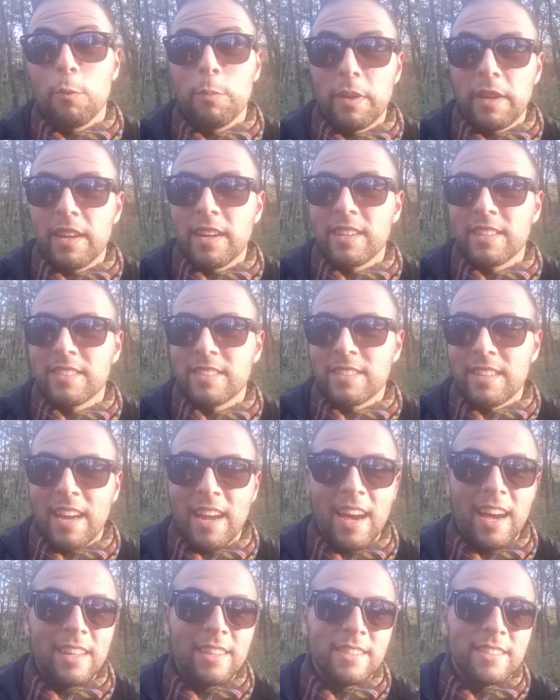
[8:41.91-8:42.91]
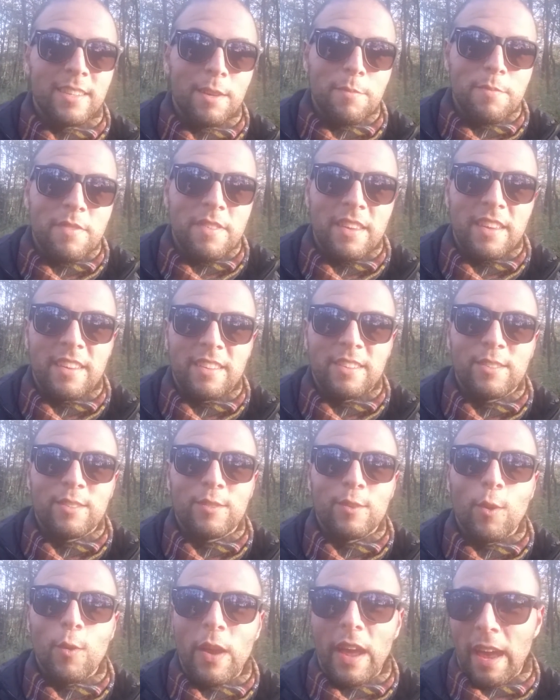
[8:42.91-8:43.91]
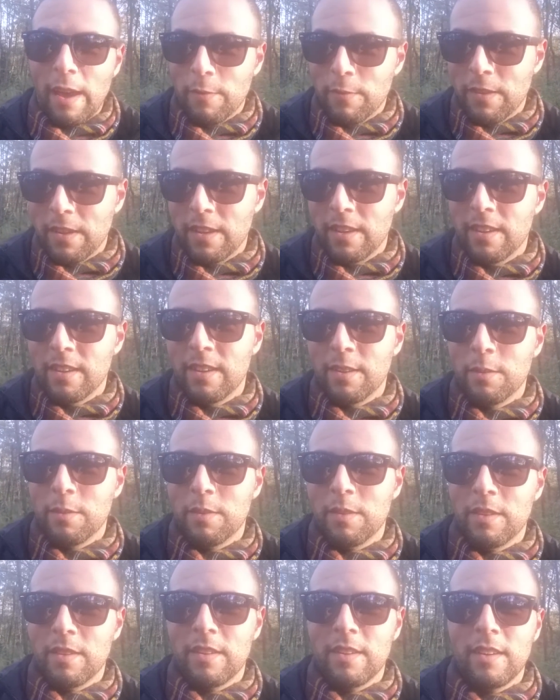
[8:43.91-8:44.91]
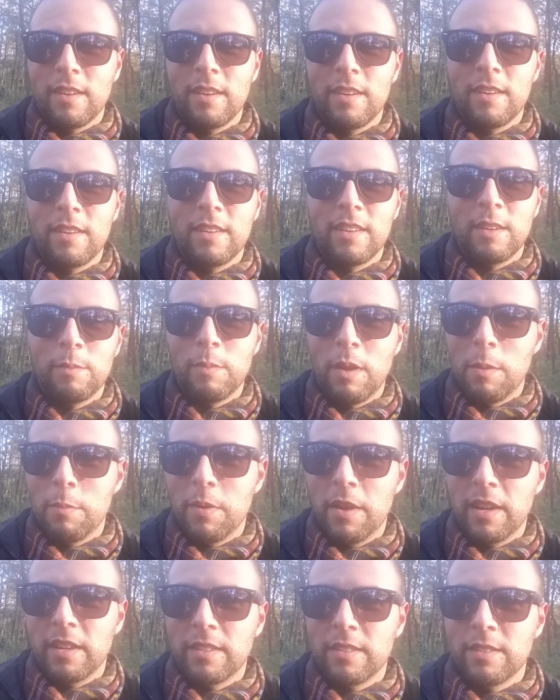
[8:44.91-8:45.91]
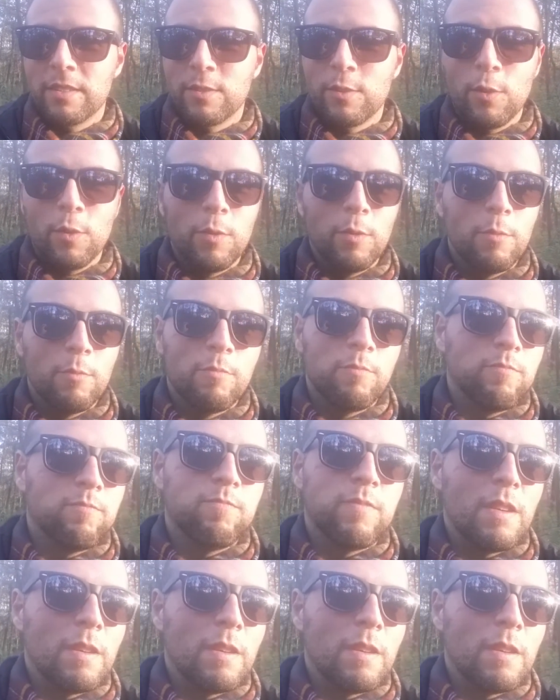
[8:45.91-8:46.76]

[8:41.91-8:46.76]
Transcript: all because I had something so heavy in my mind, so